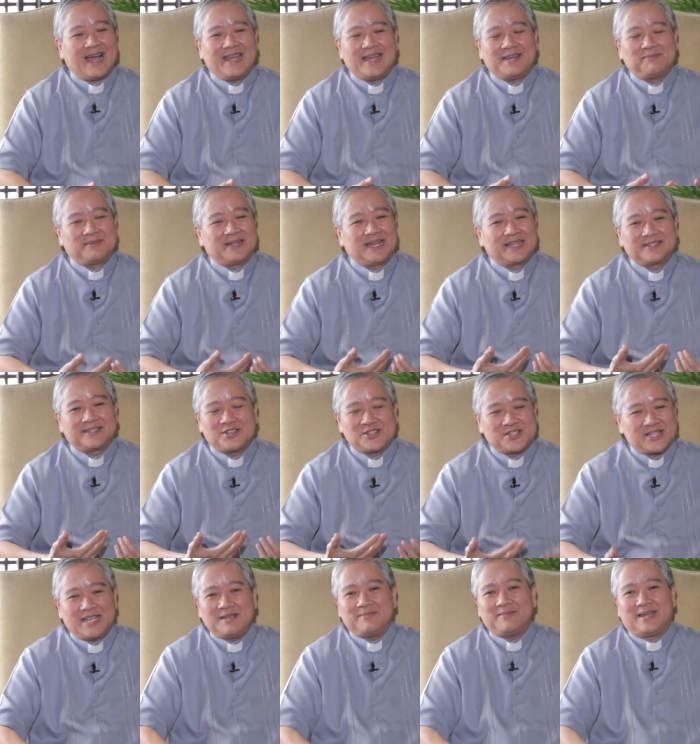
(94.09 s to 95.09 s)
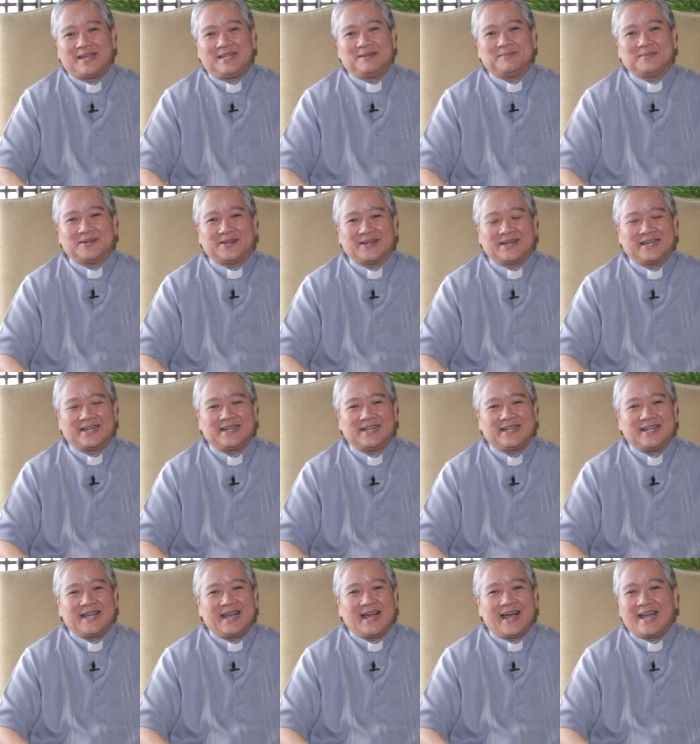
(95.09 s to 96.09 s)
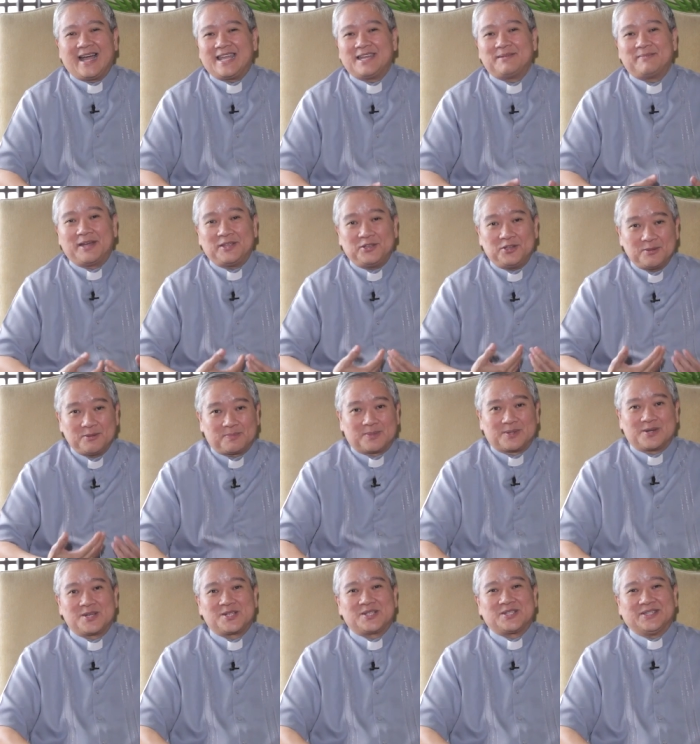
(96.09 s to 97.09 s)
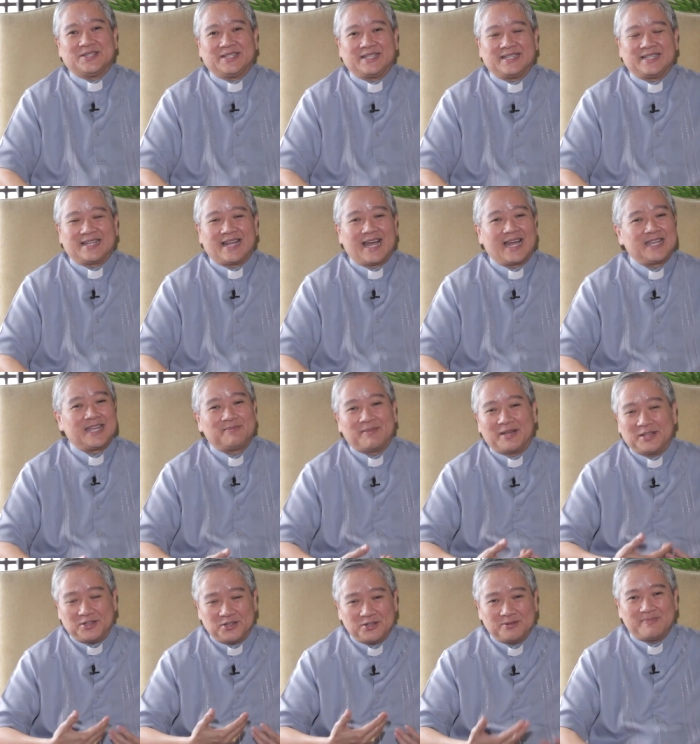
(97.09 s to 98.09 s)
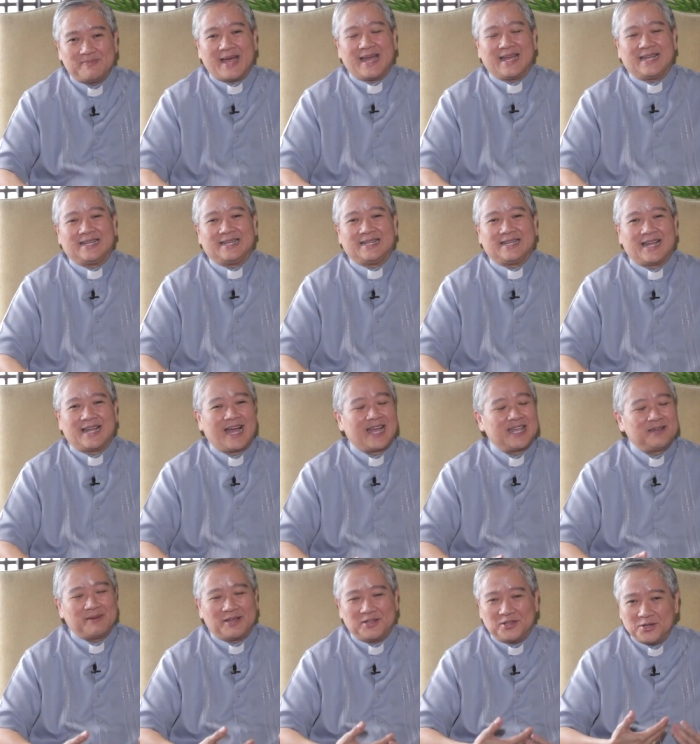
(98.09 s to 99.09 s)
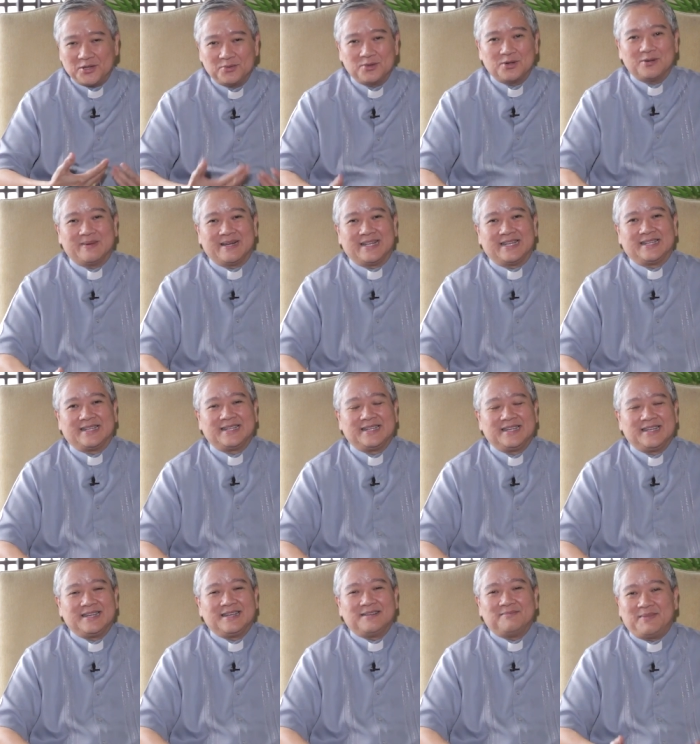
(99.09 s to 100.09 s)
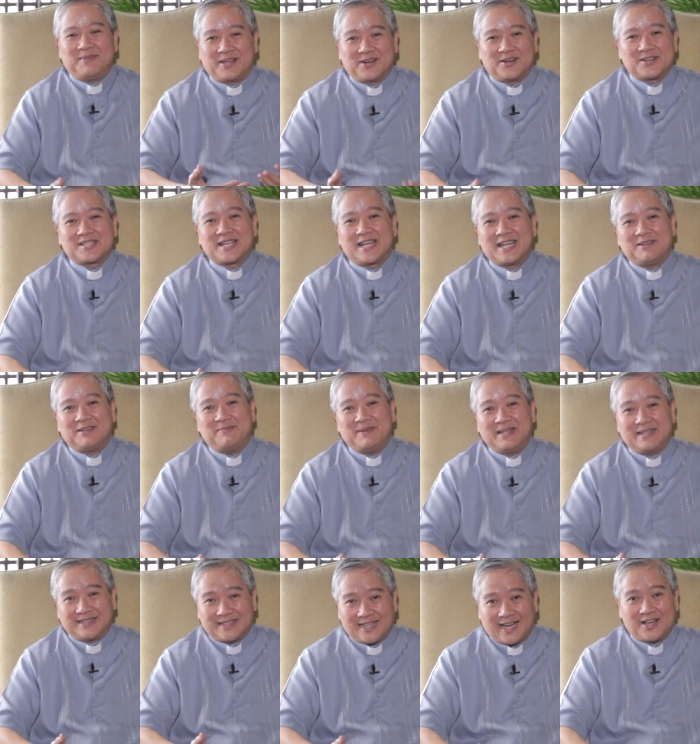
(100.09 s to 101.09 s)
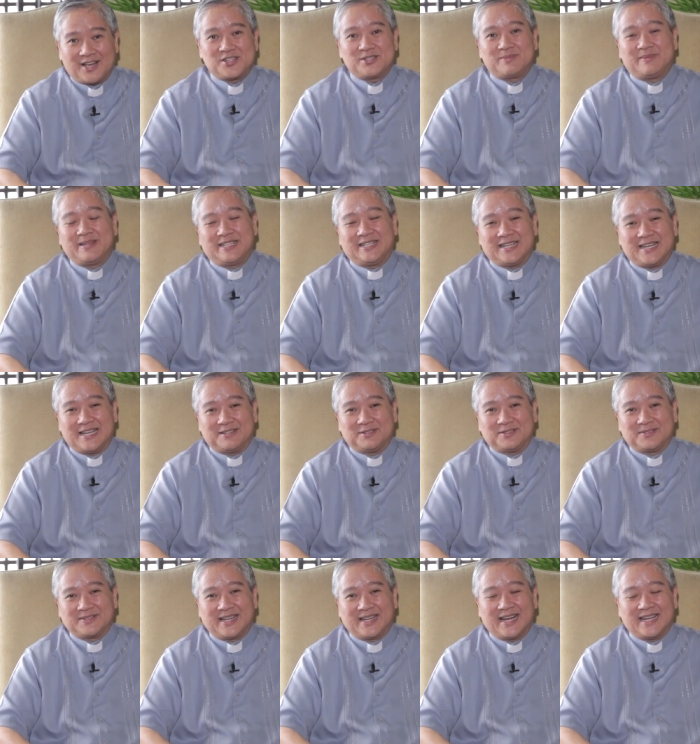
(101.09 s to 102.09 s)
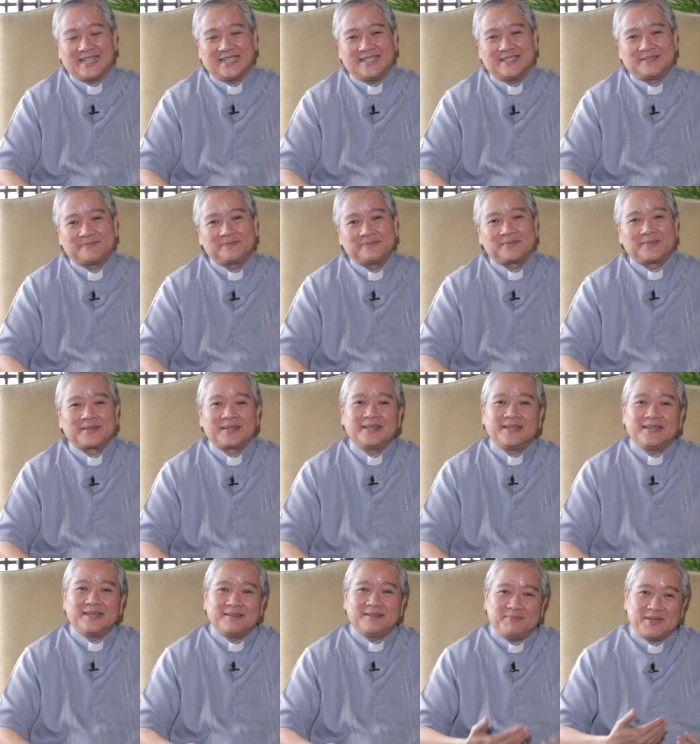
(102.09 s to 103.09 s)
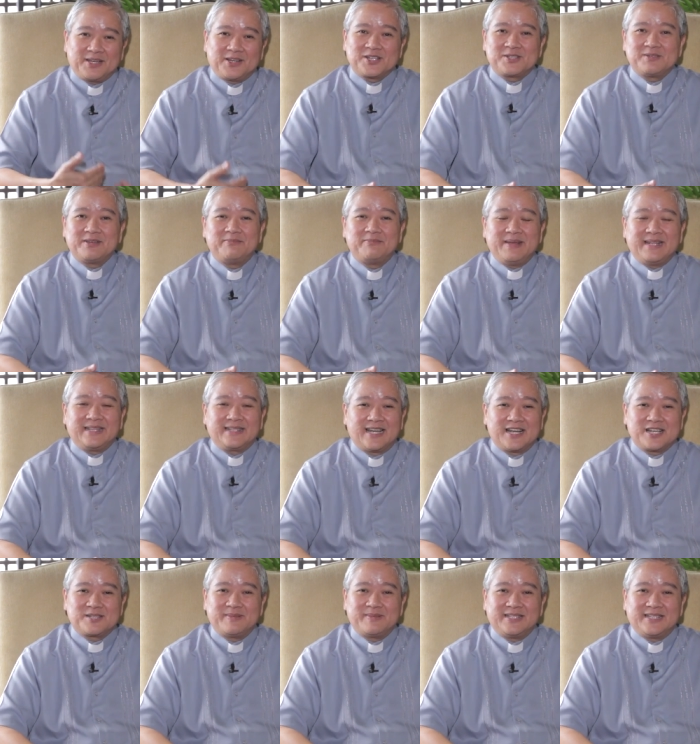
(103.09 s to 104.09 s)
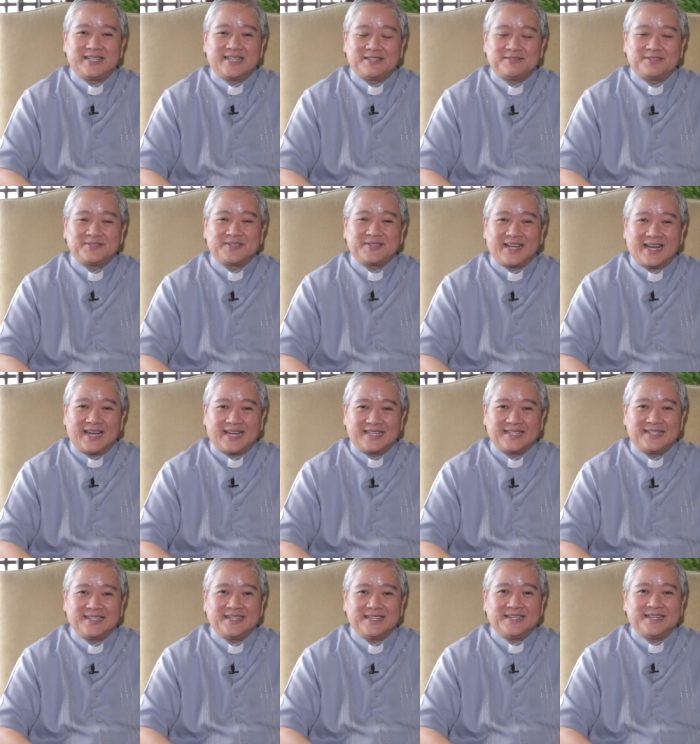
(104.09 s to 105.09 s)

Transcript: I am not the same anymore. I am a new person. I am a new man. I am a new woman because I have been touched with the love of God. Because we have been touched with the love of God,